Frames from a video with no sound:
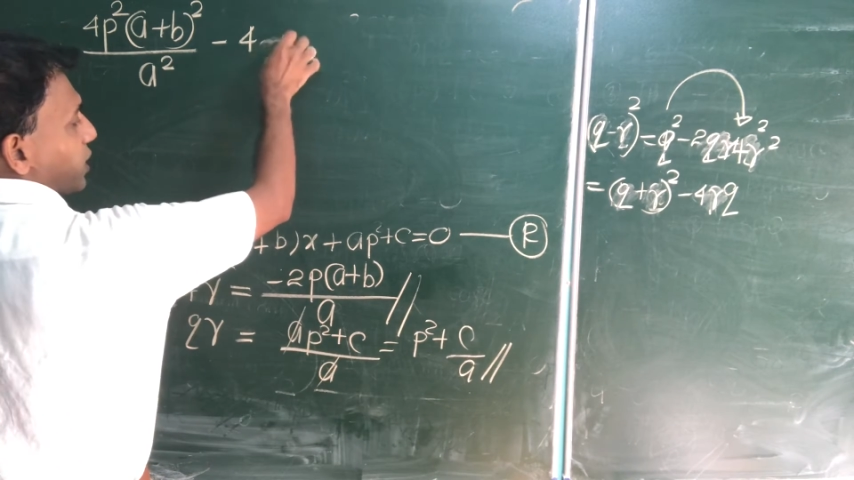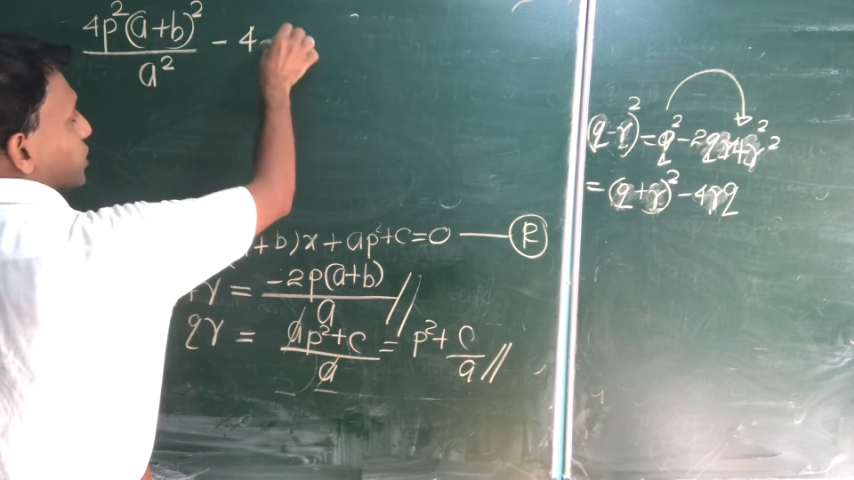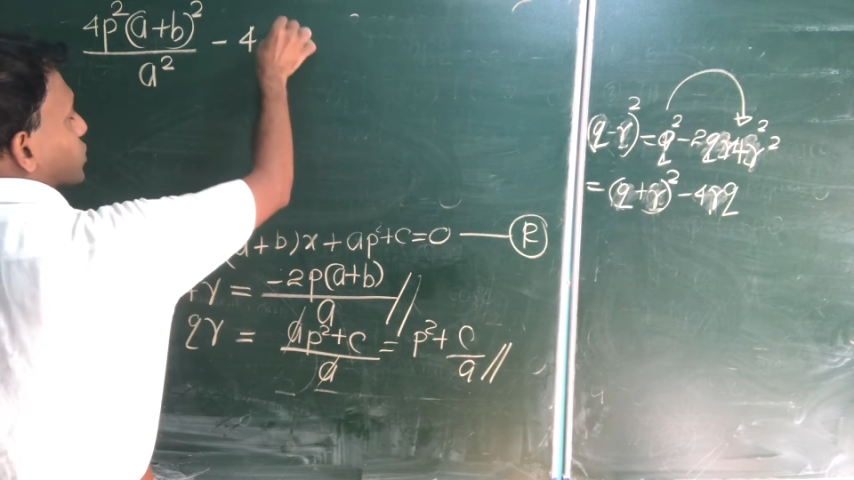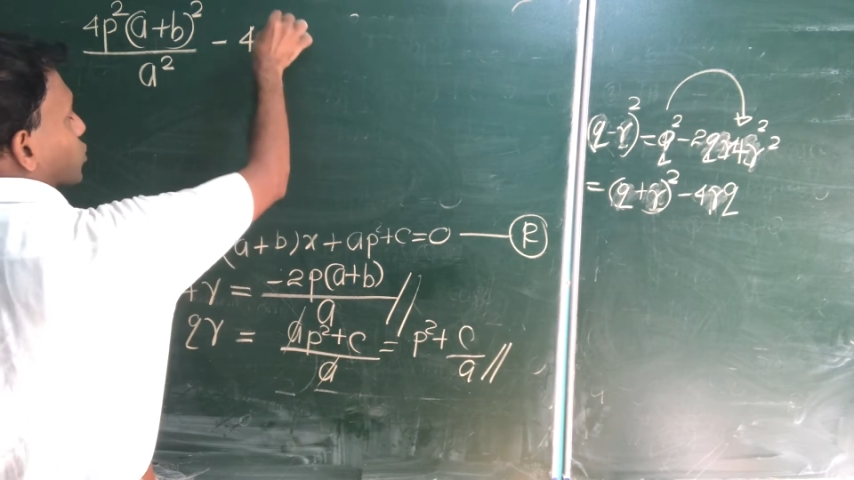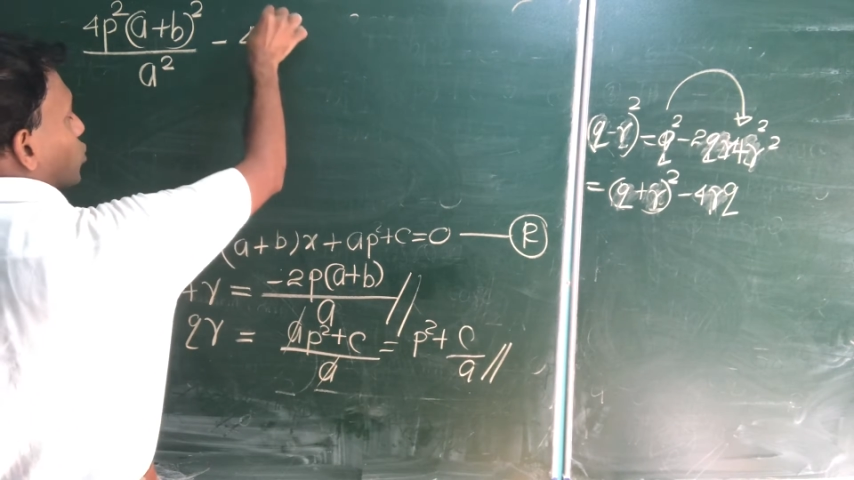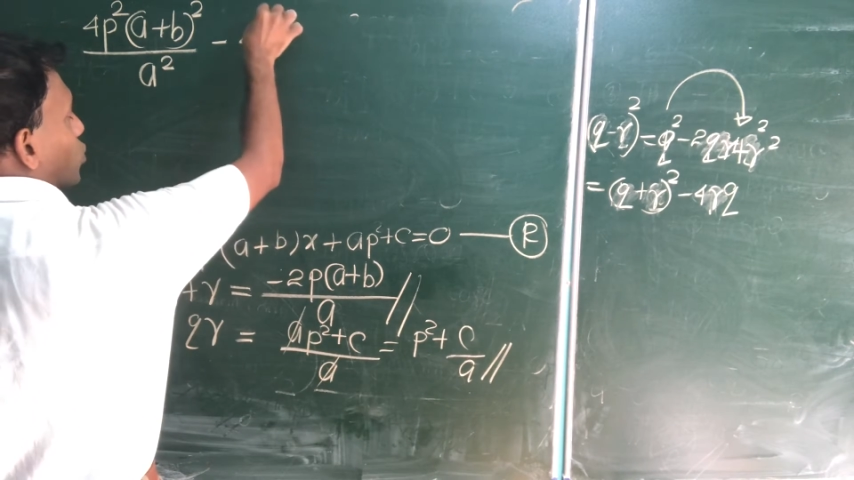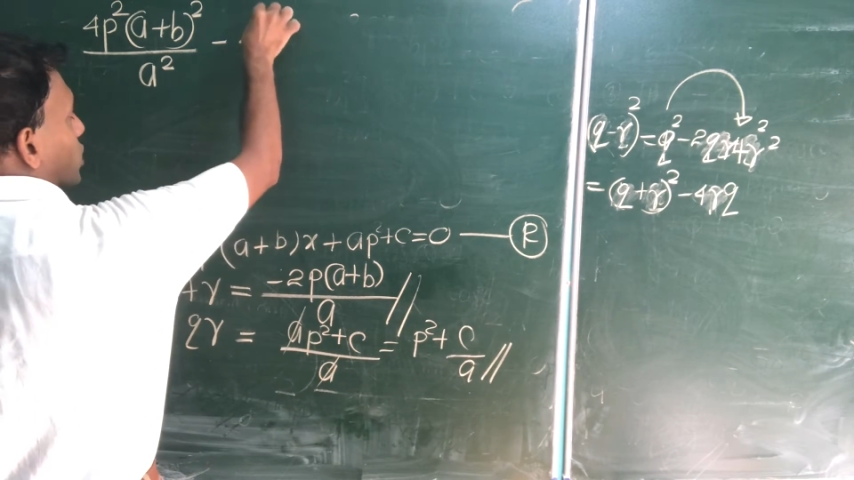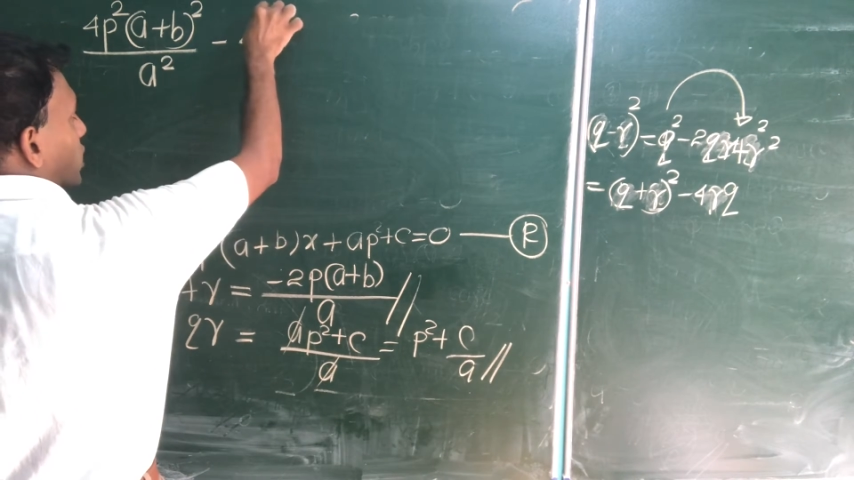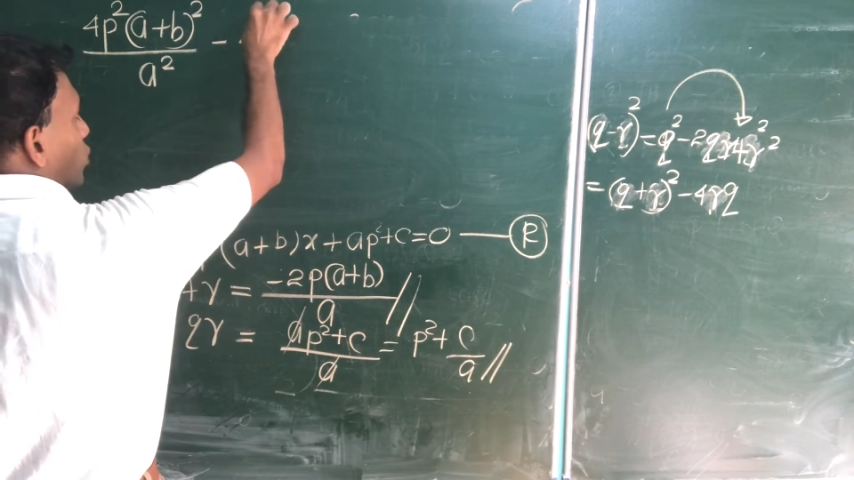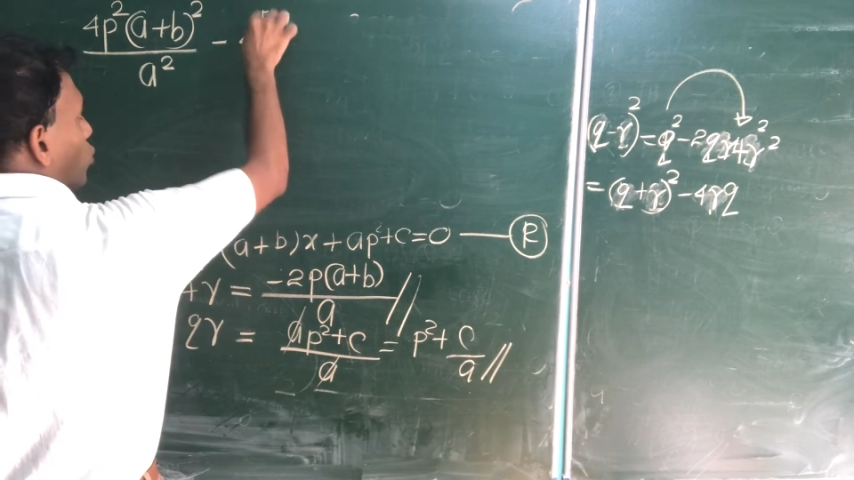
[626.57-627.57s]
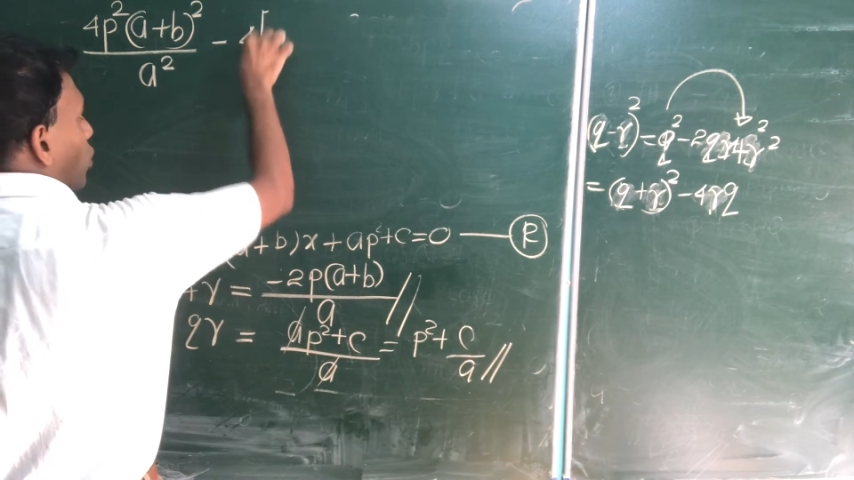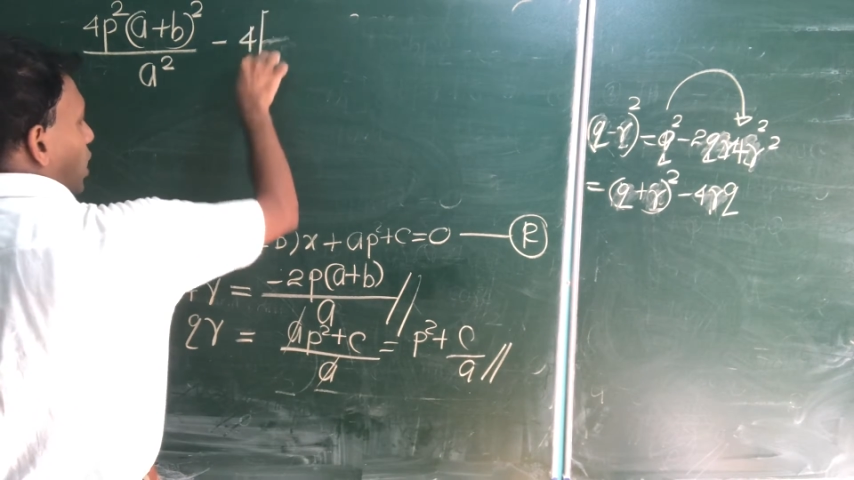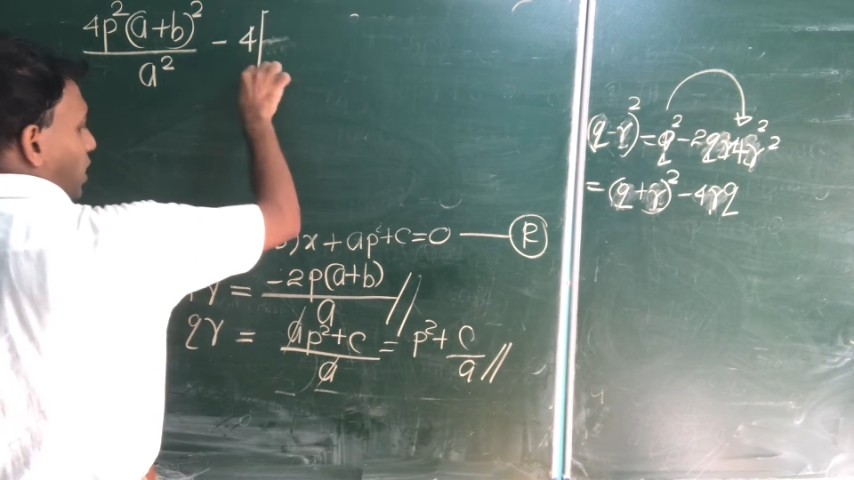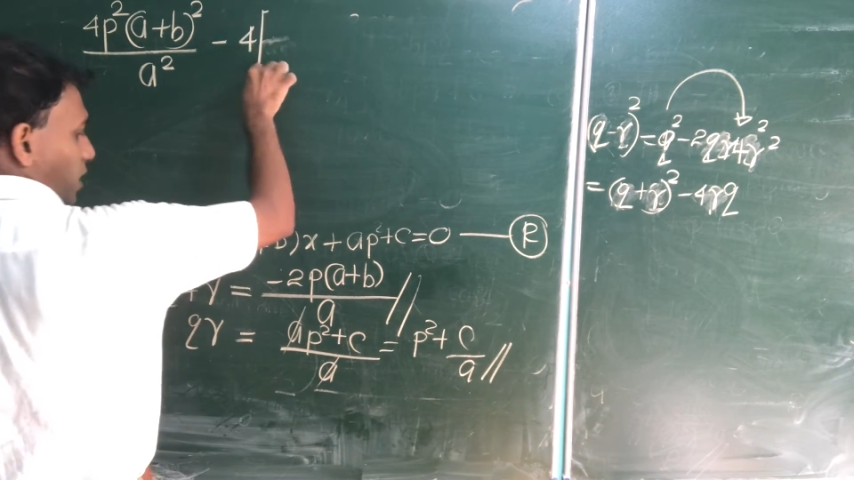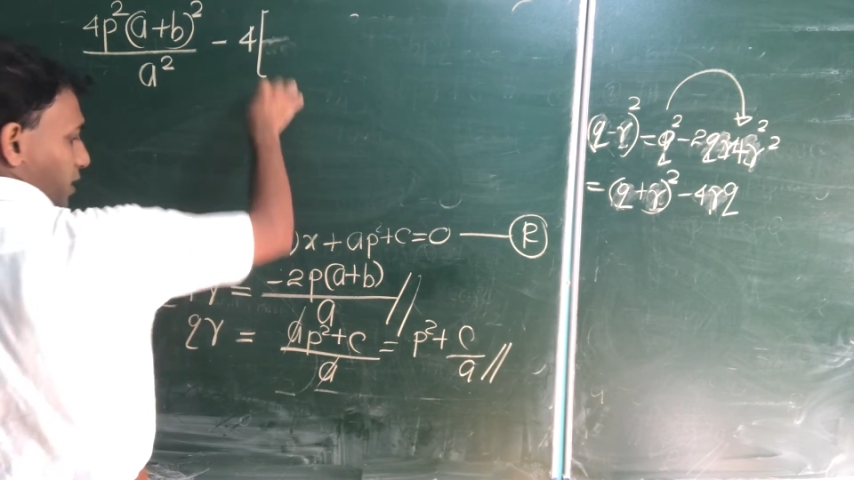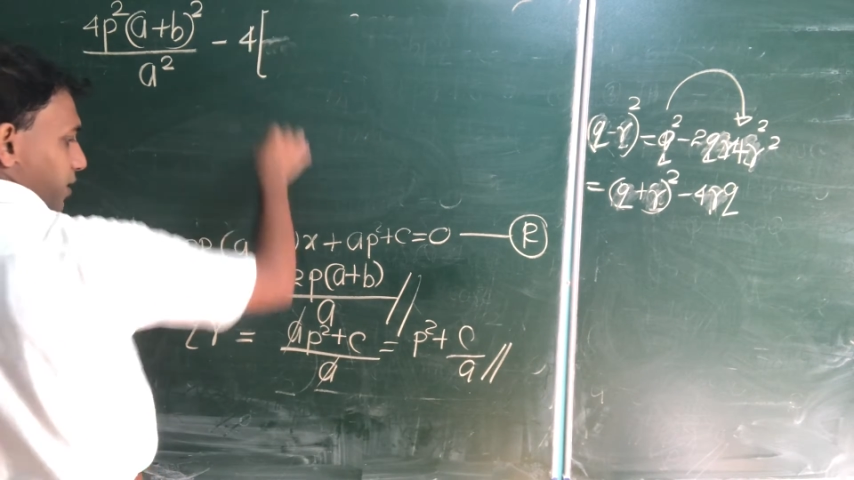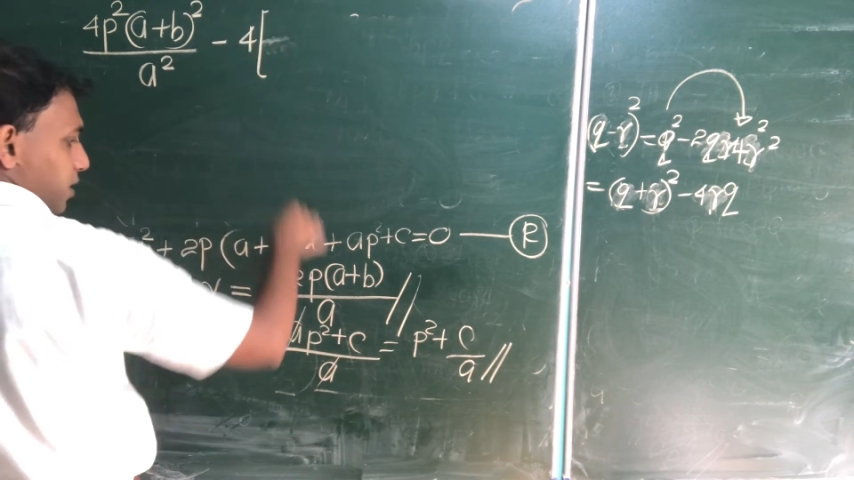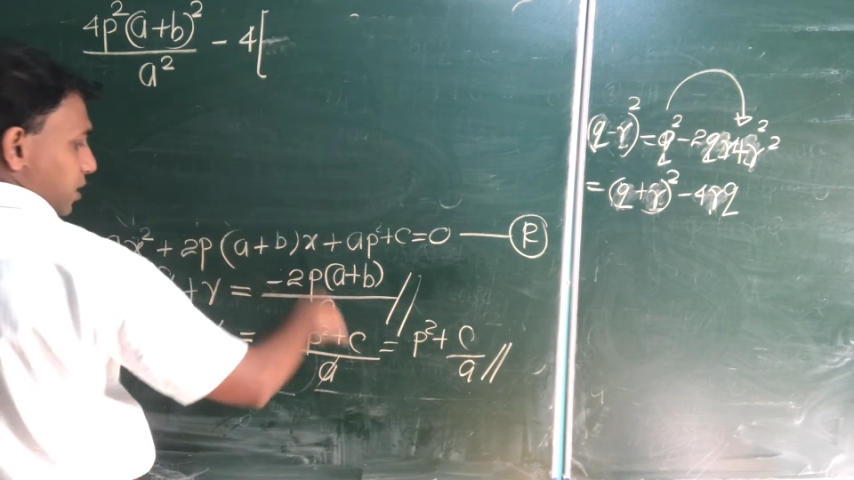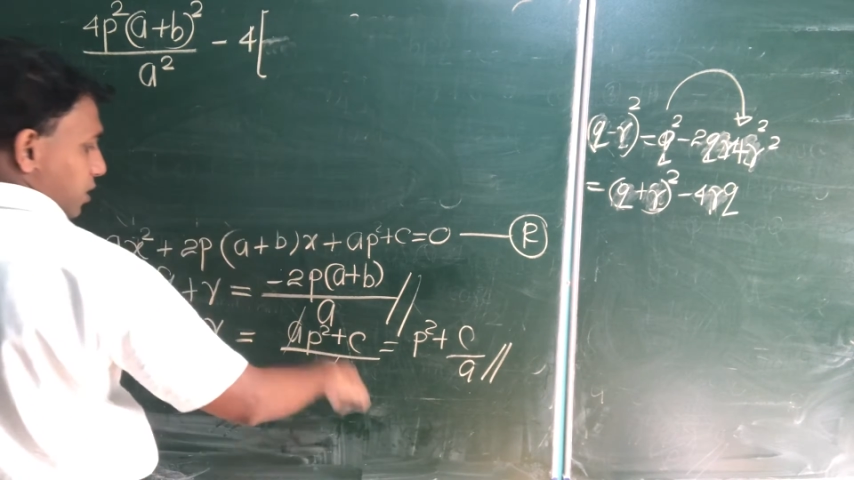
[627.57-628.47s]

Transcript: into qr.